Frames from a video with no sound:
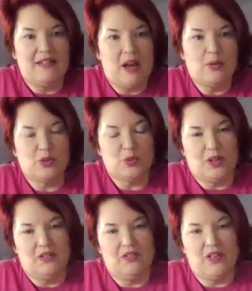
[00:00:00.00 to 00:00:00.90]
That was
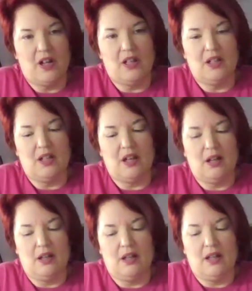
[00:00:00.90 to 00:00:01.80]
really fun.
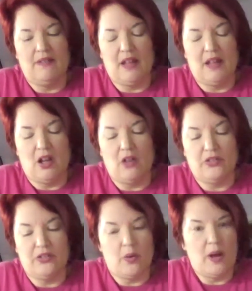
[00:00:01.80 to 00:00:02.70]
And then
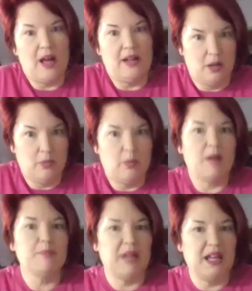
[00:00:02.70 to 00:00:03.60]
also on our
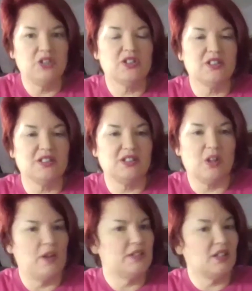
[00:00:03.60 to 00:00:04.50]
web pages.
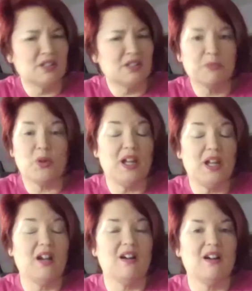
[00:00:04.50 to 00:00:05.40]
So I saw some
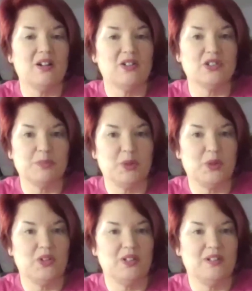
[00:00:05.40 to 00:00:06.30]
great cards,
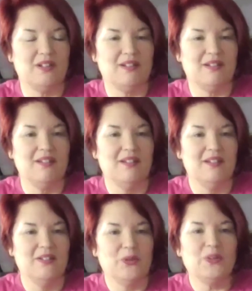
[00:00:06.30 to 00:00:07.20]
good,
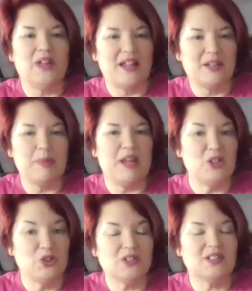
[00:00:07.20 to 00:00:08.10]
a lot of
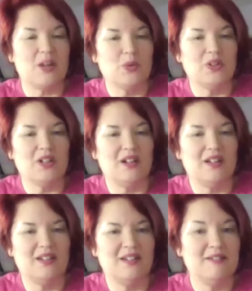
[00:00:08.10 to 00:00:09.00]
pages that were
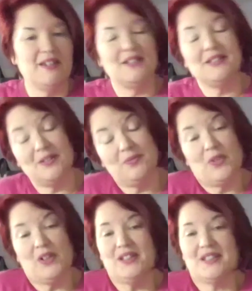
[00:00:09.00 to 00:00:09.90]
done and some
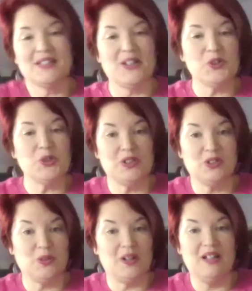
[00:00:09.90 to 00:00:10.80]
fun
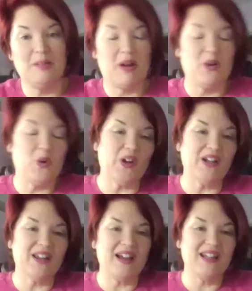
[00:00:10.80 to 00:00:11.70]
discussions, right? About
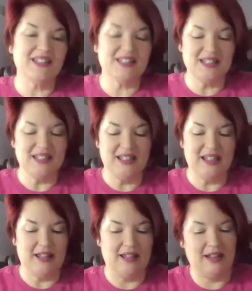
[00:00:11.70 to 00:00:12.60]
organizing
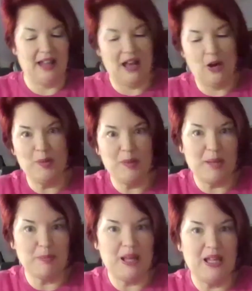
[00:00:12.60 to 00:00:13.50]
and how we
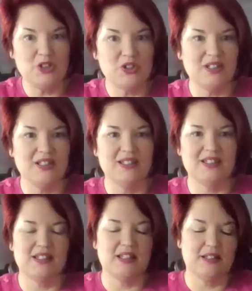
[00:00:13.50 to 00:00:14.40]
make
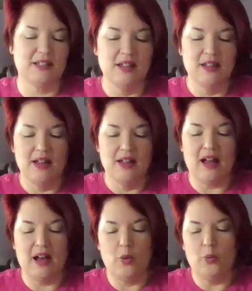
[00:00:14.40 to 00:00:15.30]
pages and
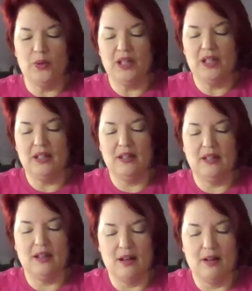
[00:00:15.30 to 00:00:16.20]
how
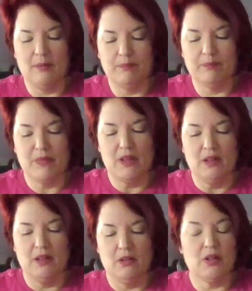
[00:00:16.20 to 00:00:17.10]
we,
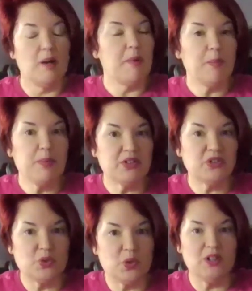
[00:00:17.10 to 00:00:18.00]
come up with the
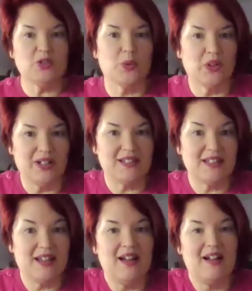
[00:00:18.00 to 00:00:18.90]
stories we're going
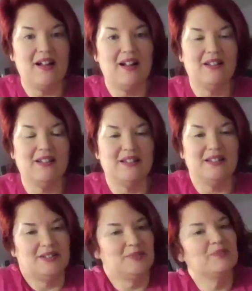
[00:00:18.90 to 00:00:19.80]
to tell.
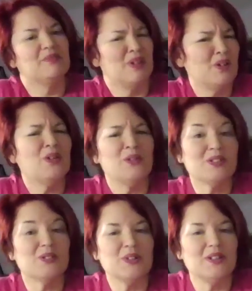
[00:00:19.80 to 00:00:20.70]
And it
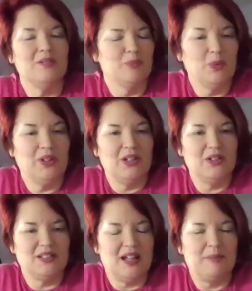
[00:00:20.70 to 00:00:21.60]
was really, really
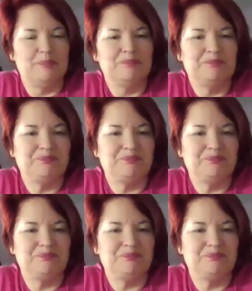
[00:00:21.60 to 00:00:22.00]
good time.